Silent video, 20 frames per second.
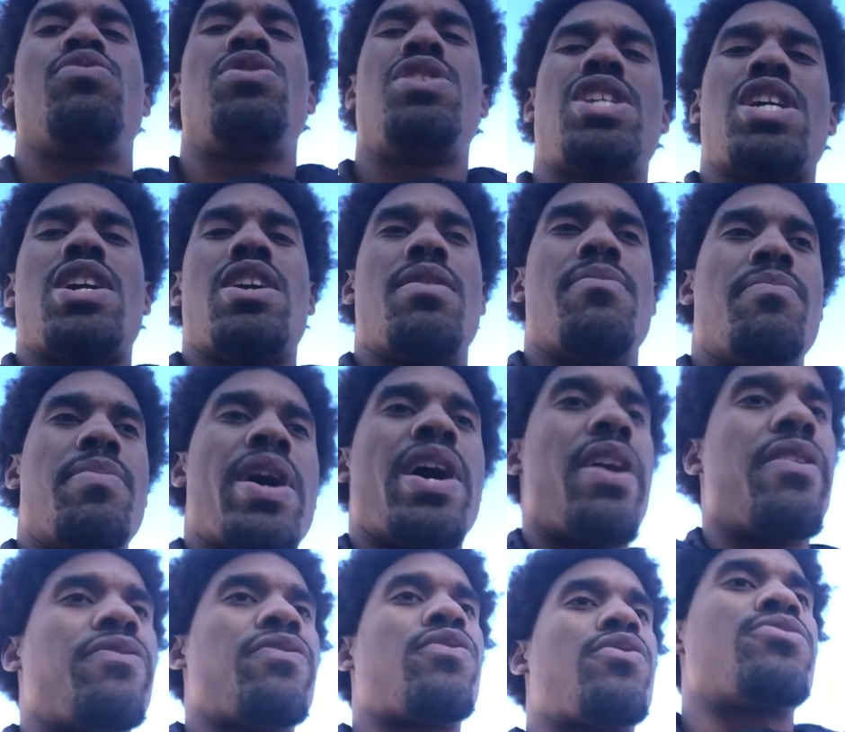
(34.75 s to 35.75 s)
you share
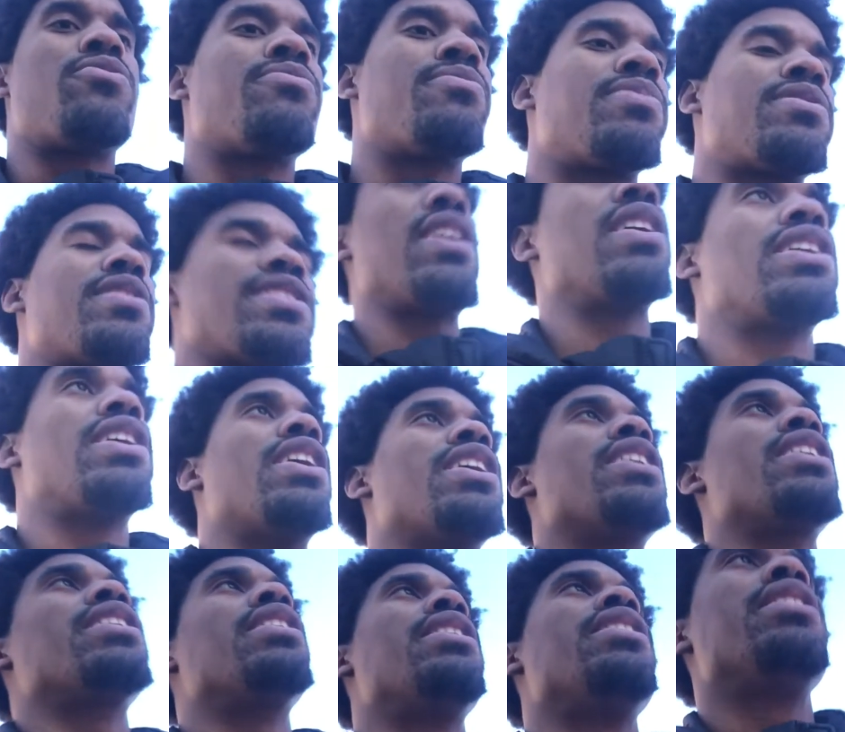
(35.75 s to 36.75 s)
bathrooms and
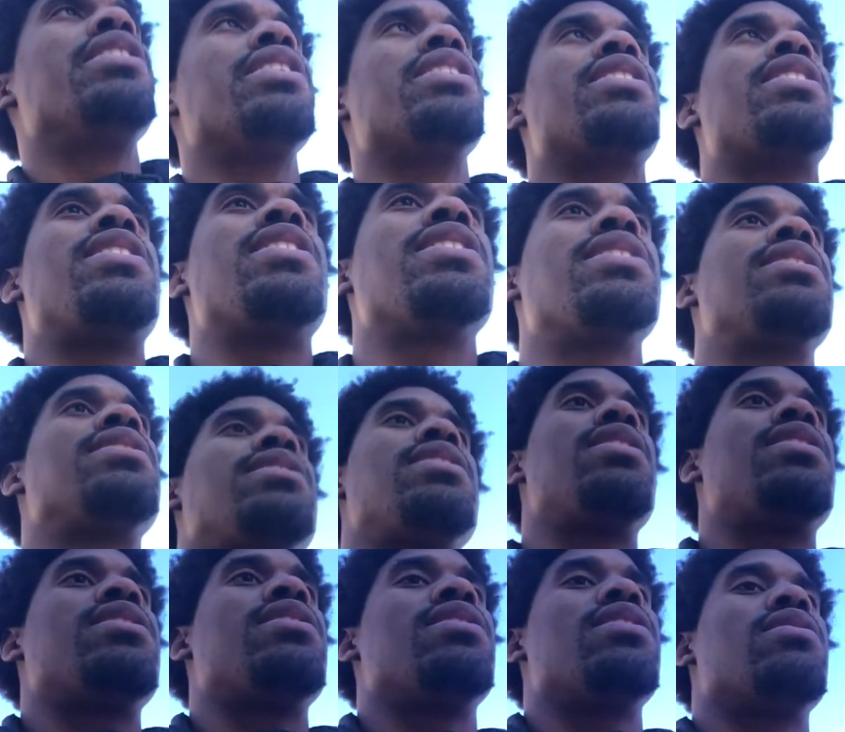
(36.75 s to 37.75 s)
kitchen
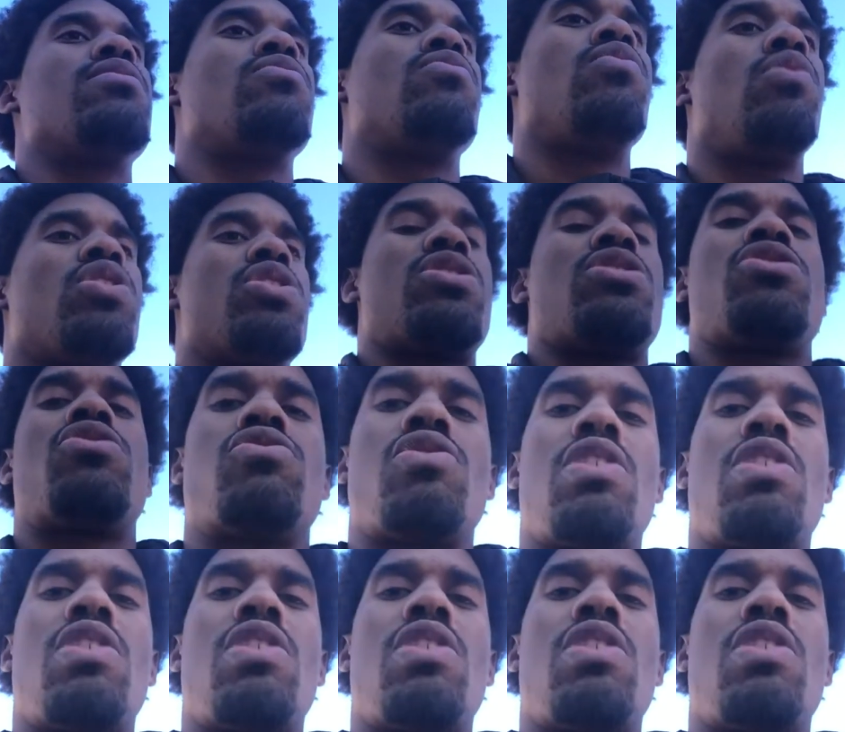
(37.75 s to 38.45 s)
and washer